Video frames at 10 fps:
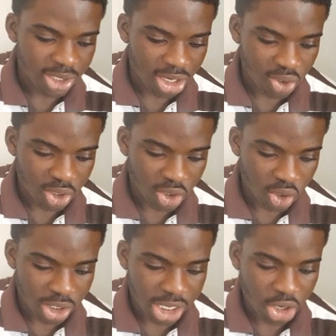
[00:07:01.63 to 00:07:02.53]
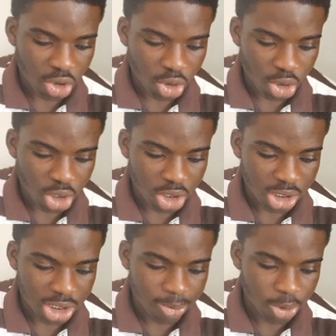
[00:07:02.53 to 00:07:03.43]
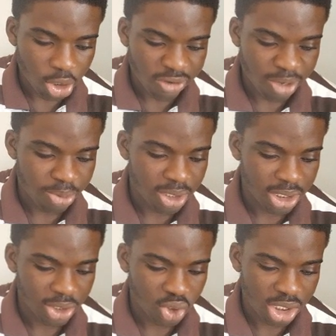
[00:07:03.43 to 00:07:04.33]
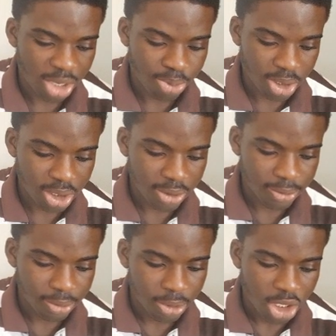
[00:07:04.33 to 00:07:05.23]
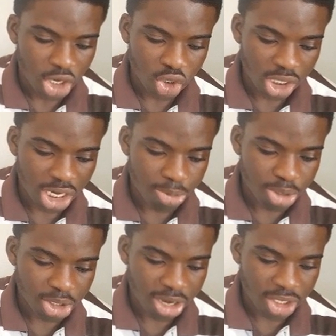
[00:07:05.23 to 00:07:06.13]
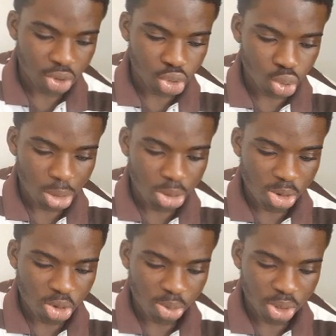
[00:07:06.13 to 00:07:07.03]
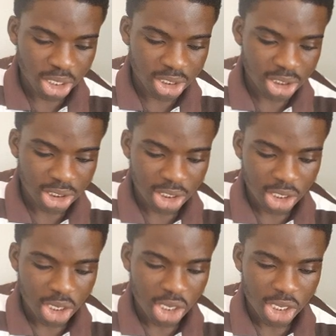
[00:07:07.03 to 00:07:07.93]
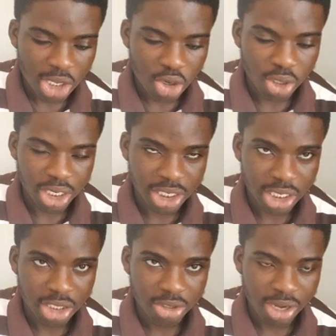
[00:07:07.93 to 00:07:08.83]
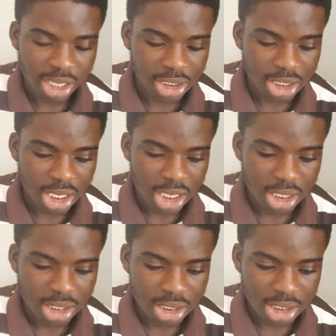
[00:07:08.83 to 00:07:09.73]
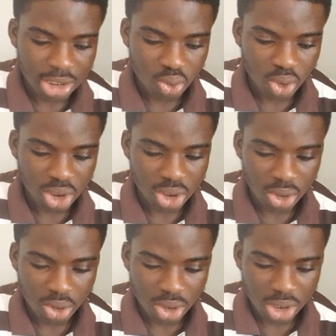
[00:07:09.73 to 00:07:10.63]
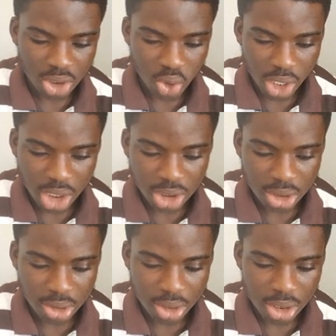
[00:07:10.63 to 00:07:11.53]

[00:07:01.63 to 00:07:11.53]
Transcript: card is on the CPU of the PC. So this is the PC. It's another PC, right? So two or more computers connected, right? This switch, this connection